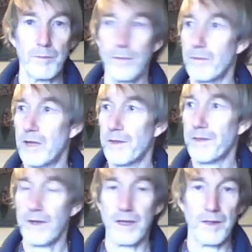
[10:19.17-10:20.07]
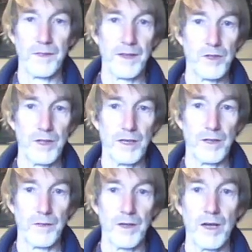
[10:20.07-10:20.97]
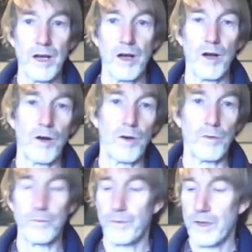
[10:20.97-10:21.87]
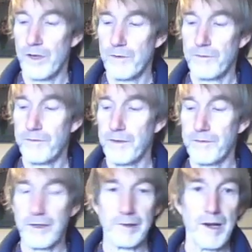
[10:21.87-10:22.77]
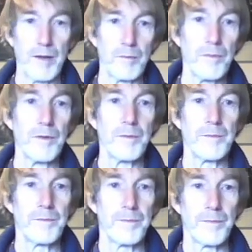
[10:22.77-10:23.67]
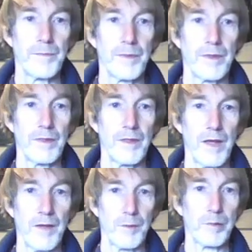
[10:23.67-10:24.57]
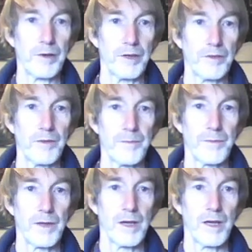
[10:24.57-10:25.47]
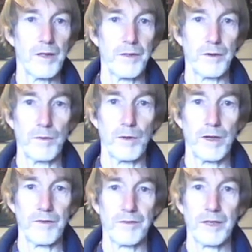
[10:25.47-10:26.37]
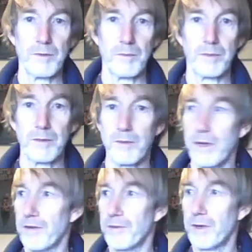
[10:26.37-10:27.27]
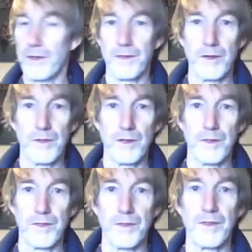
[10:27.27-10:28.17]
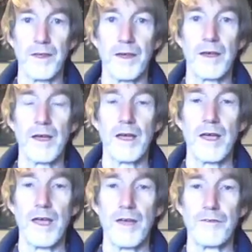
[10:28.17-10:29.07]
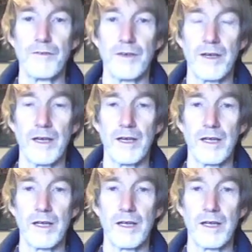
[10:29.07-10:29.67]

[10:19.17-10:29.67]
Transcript: let's say, sachets of 50 grams as a product, so coming back to our sachets just here, if the